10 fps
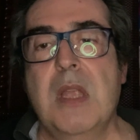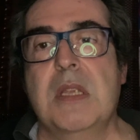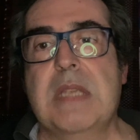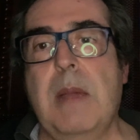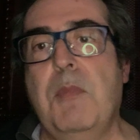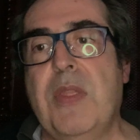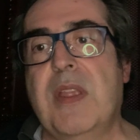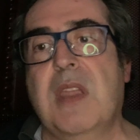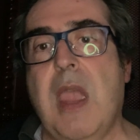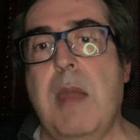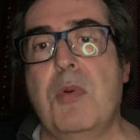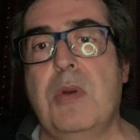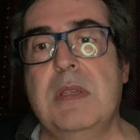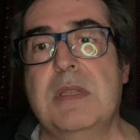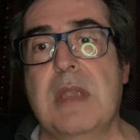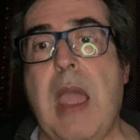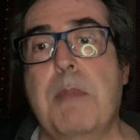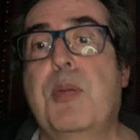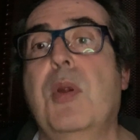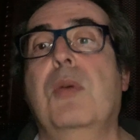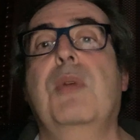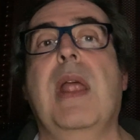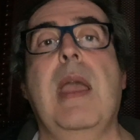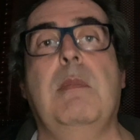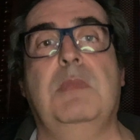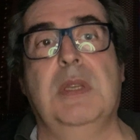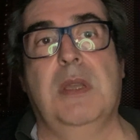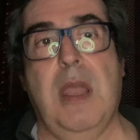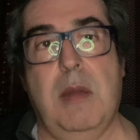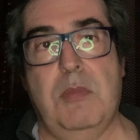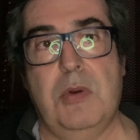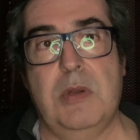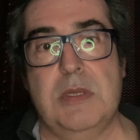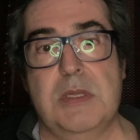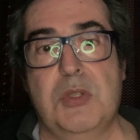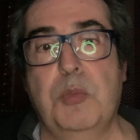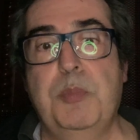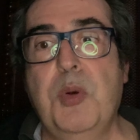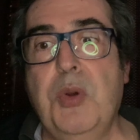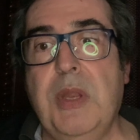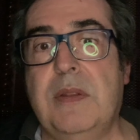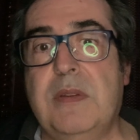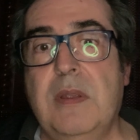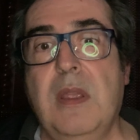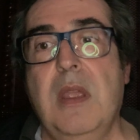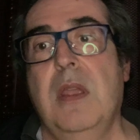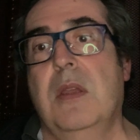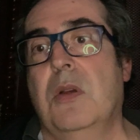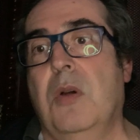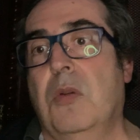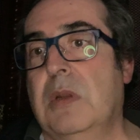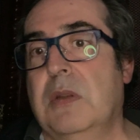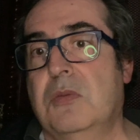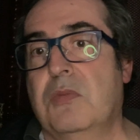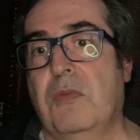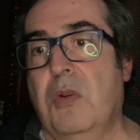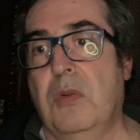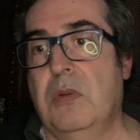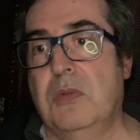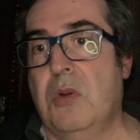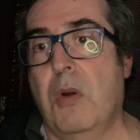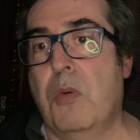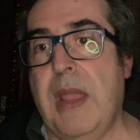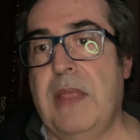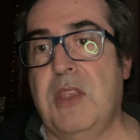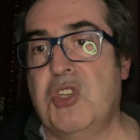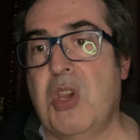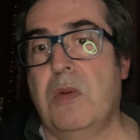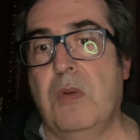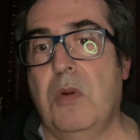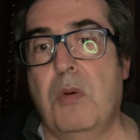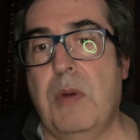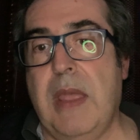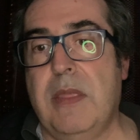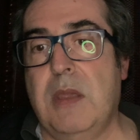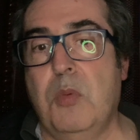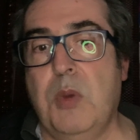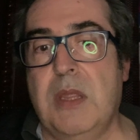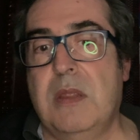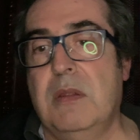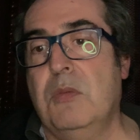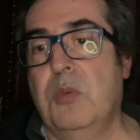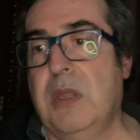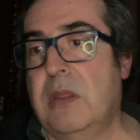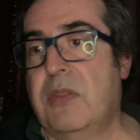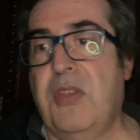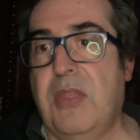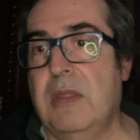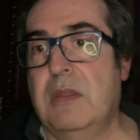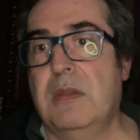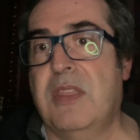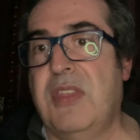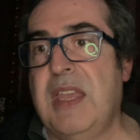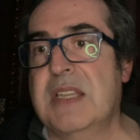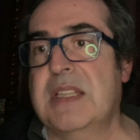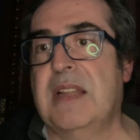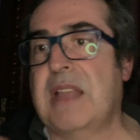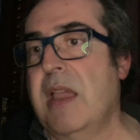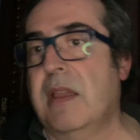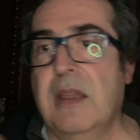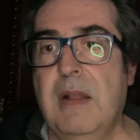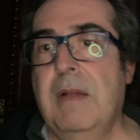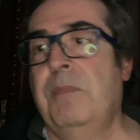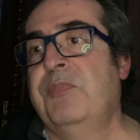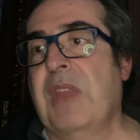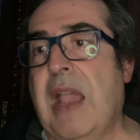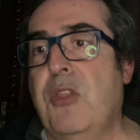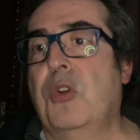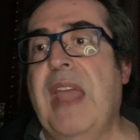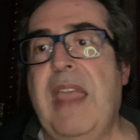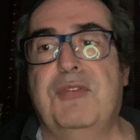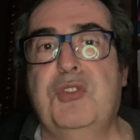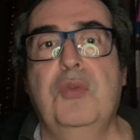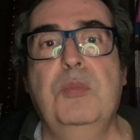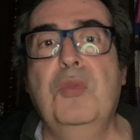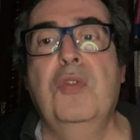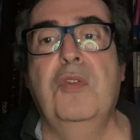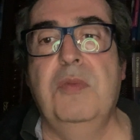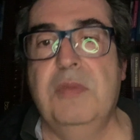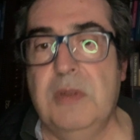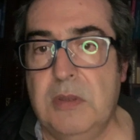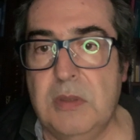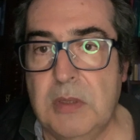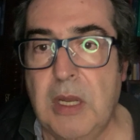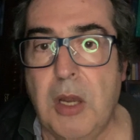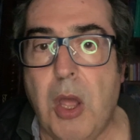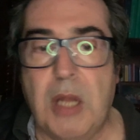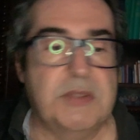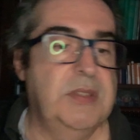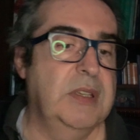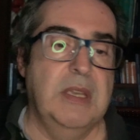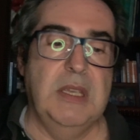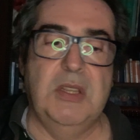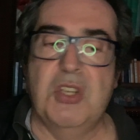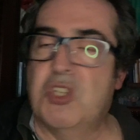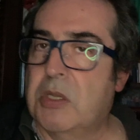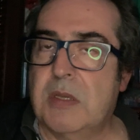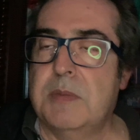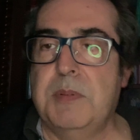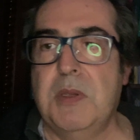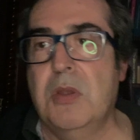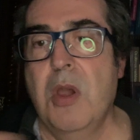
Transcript: Some other cameras, I program the cameras to put it only already with things that I don't have to move a lot in the shutter speed